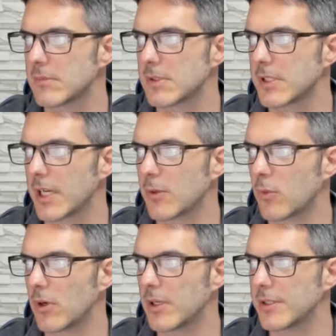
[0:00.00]

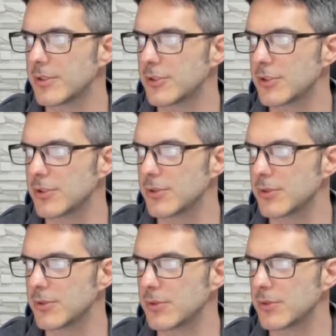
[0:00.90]
1
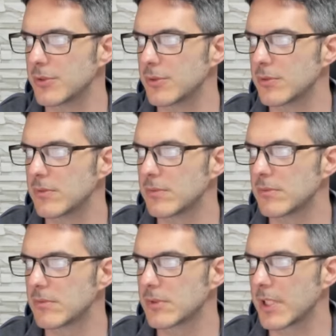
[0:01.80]
to
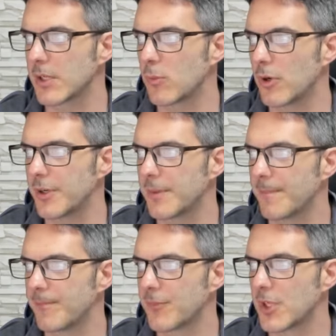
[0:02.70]
gig 1. I'm
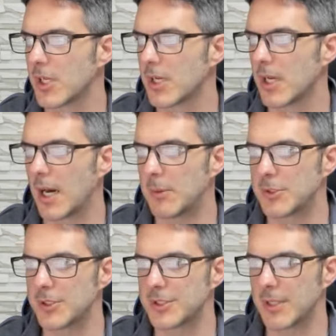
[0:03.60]
going to do
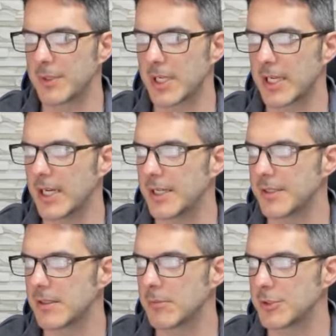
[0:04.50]
the same thing again.
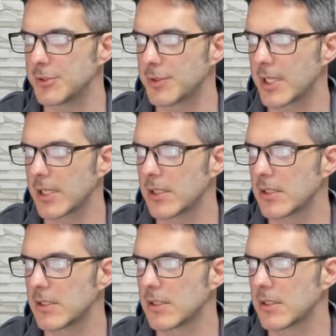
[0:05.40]
I'm going to do gig
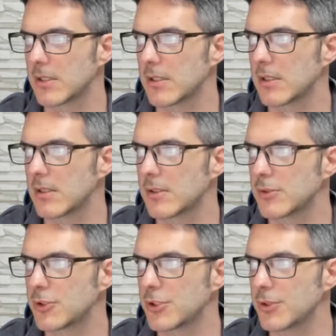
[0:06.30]

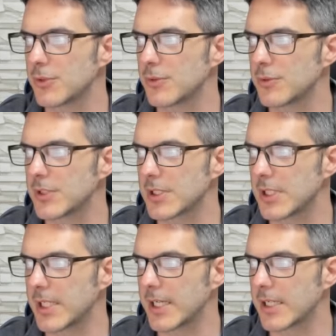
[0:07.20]
2 to
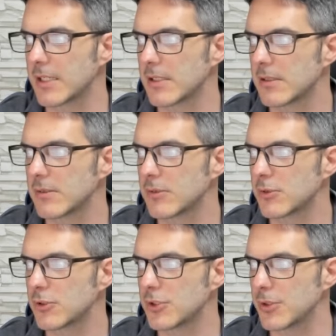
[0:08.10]
gig
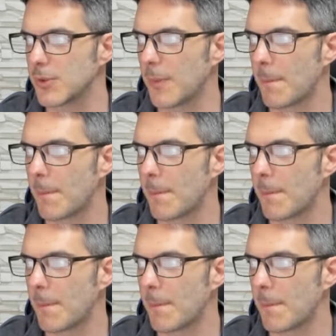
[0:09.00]
2.